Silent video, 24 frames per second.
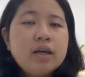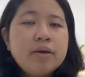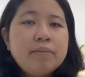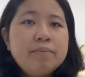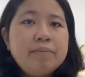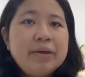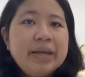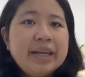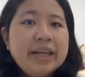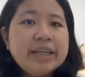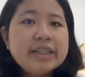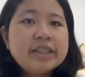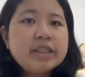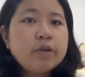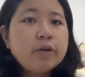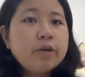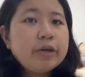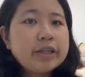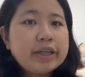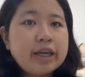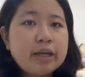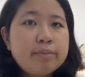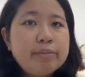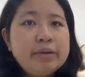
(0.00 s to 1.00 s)
minutes, or
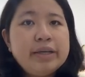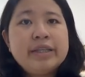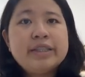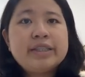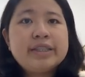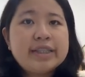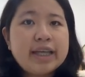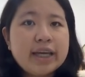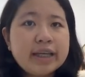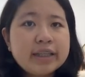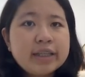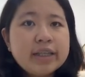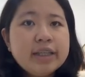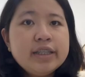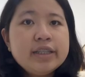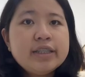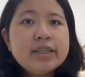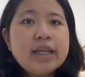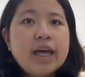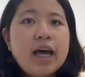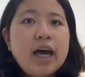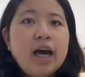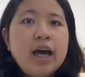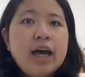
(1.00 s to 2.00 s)
can be in seconds,
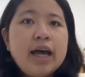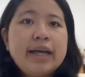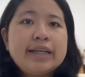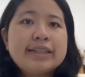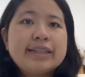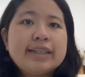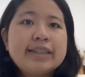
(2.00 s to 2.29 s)
as